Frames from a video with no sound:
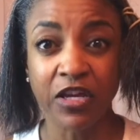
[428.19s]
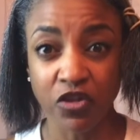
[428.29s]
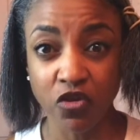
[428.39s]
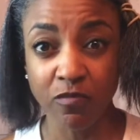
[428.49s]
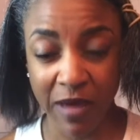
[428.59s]

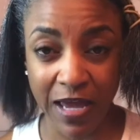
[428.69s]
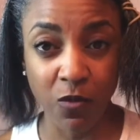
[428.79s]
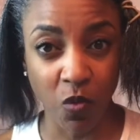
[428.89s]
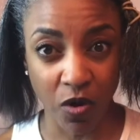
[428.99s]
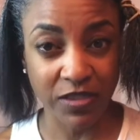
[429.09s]
you may
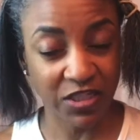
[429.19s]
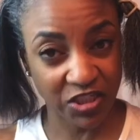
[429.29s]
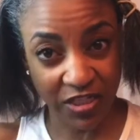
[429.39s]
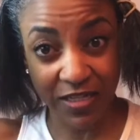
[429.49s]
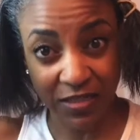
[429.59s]
want to
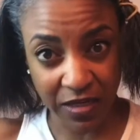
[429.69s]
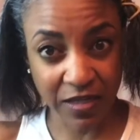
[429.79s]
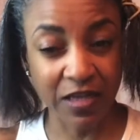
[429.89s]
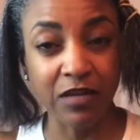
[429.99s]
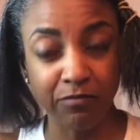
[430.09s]
just
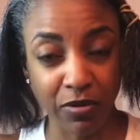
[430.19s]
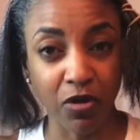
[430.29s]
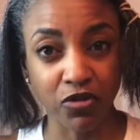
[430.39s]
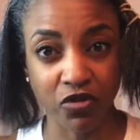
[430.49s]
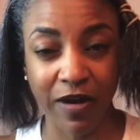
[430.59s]
keep
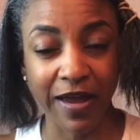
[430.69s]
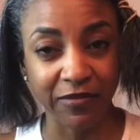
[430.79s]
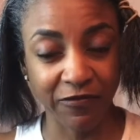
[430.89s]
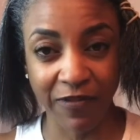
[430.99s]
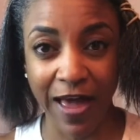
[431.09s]
blow
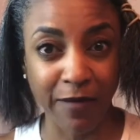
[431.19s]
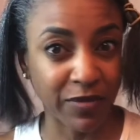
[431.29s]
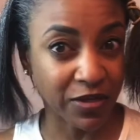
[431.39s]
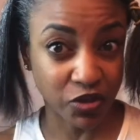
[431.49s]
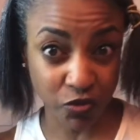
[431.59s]
drying flat
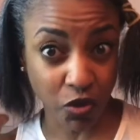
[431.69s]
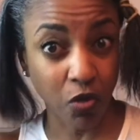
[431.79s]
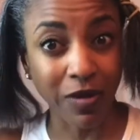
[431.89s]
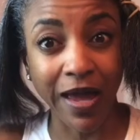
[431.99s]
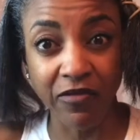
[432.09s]
because you
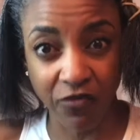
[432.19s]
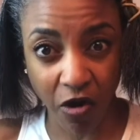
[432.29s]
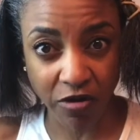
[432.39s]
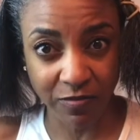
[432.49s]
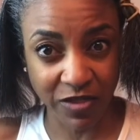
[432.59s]
don't like
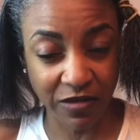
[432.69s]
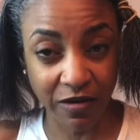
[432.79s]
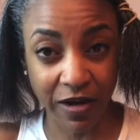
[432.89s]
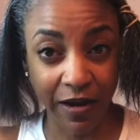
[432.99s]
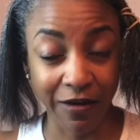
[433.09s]
volume to
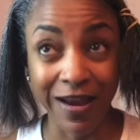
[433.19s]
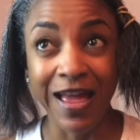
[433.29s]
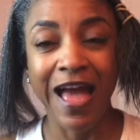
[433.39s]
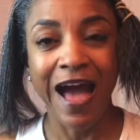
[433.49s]
your hair.